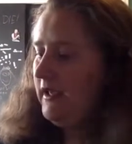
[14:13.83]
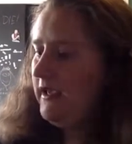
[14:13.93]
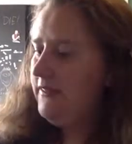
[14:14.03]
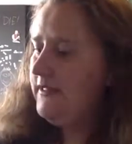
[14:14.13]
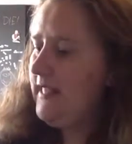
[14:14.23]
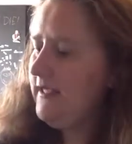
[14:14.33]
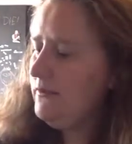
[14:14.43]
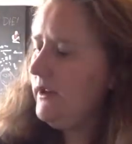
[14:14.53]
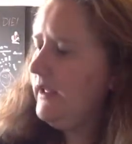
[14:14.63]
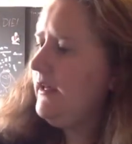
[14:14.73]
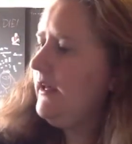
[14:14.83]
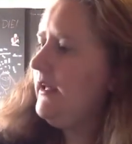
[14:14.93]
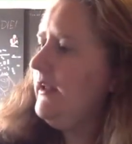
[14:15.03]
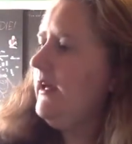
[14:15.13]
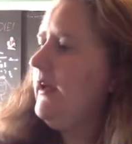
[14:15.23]
And the last one I
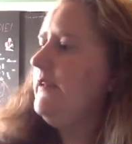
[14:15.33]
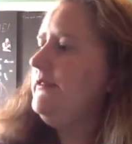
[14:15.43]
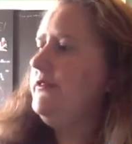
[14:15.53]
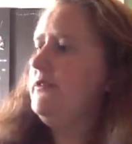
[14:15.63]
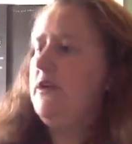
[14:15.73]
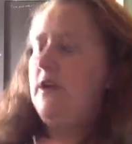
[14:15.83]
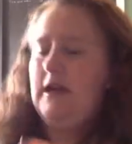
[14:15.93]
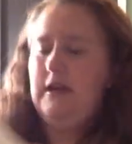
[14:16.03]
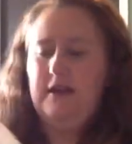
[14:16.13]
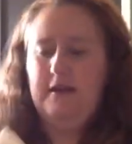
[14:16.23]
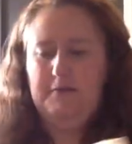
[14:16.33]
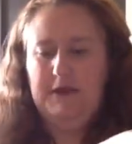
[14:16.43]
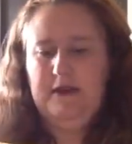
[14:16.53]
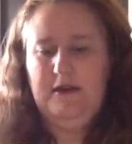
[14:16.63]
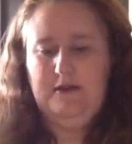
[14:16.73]
just got
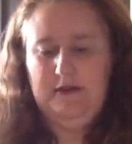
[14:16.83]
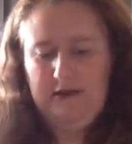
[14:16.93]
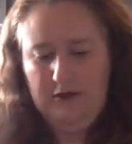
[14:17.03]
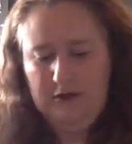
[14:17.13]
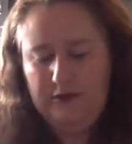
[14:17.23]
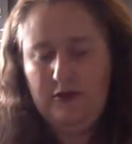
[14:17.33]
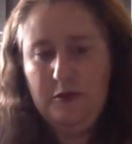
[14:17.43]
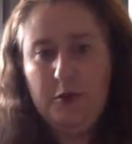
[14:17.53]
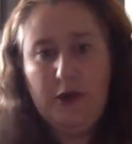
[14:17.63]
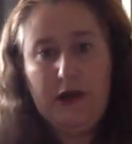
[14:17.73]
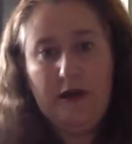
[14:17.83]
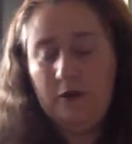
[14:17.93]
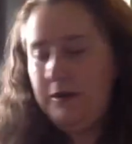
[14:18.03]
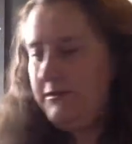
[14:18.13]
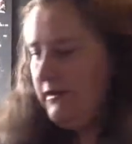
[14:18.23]
because it looked so pretty on the
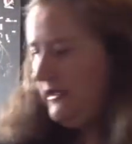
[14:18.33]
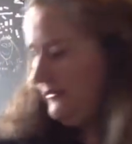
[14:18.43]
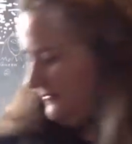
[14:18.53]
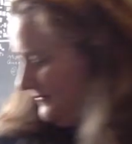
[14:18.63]
website,